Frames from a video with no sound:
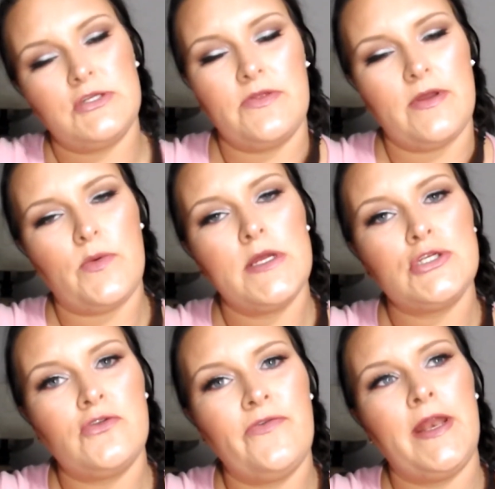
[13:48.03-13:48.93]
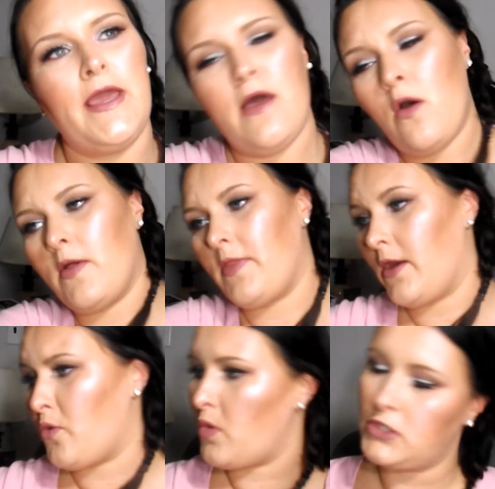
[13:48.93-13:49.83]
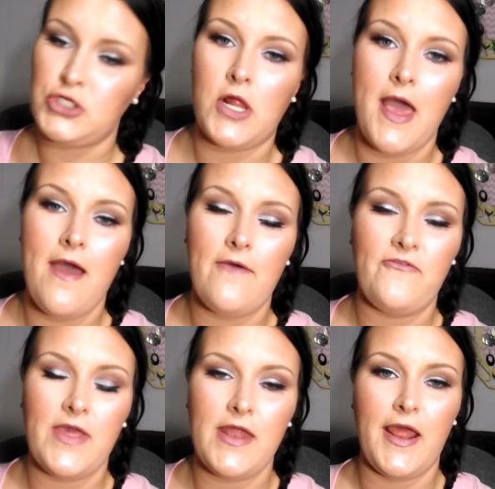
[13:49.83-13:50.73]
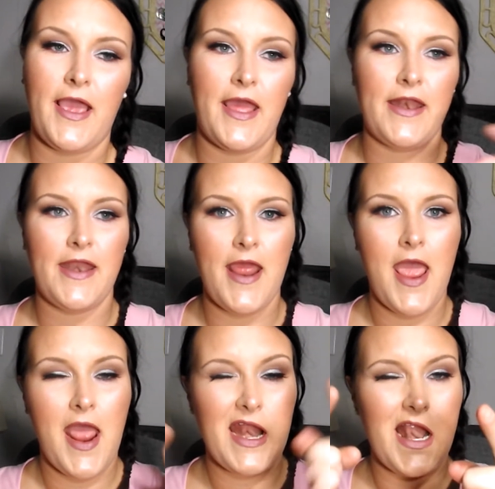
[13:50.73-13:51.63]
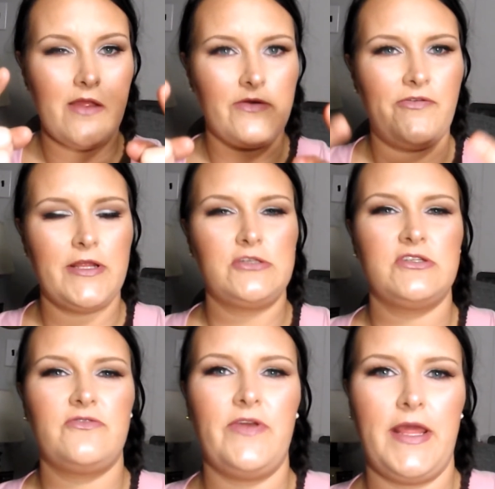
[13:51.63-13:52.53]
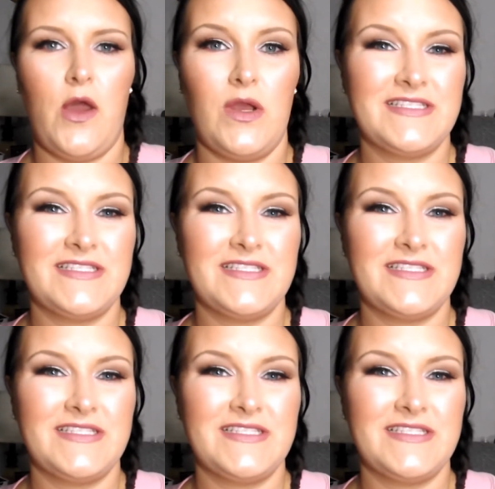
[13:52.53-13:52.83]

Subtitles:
to the original video and the original outfit and finish this video.